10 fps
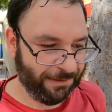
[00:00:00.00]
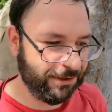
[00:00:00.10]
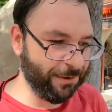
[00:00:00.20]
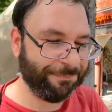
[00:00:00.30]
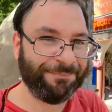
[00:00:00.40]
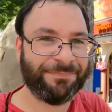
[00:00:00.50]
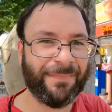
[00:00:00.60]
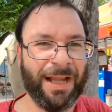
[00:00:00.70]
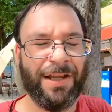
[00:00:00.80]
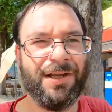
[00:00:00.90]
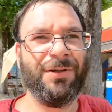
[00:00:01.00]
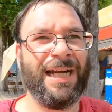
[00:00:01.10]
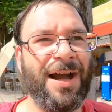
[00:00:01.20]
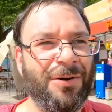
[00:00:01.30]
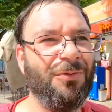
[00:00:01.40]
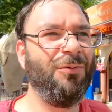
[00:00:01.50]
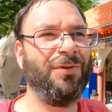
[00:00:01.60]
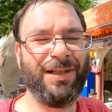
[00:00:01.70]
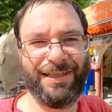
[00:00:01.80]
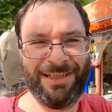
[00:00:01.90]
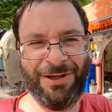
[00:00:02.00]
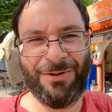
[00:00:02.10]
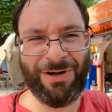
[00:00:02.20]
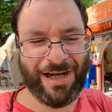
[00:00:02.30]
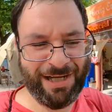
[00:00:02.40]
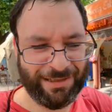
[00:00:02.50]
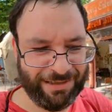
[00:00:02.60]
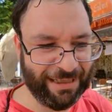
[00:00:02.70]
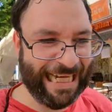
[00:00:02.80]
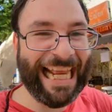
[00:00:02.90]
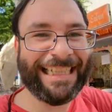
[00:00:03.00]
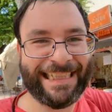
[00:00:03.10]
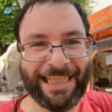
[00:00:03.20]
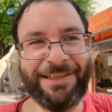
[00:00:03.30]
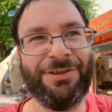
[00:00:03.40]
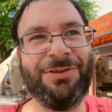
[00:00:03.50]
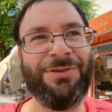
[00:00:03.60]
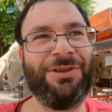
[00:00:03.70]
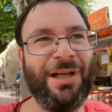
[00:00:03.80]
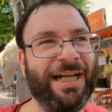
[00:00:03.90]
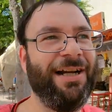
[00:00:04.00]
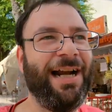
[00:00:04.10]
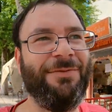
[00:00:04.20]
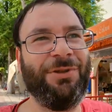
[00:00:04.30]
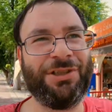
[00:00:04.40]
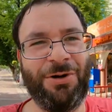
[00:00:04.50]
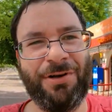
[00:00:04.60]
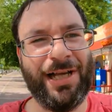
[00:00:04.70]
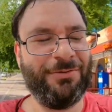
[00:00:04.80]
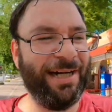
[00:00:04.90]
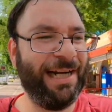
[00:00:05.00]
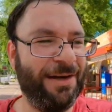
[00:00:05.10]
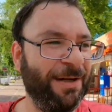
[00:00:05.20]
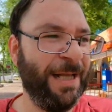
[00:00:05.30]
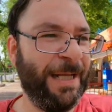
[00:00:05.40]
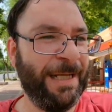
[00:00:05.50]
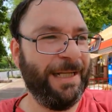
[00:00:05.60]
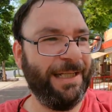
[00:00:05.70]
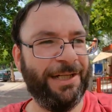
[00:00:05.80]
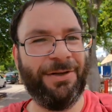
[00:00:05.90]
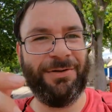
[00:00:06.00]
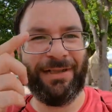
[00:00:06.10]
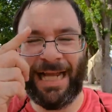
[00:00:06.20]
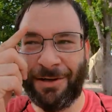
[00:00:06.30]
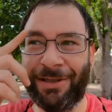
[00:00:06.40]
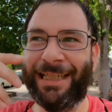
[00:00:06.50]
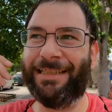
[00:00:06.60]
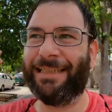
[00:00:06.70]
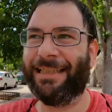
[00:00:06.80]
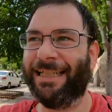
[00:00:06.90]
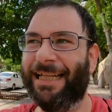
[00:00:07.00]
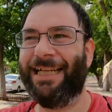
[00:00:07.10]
So now what, you know, uh, the next thing to, to like a lot of what's going on right now, you know, not only is this thing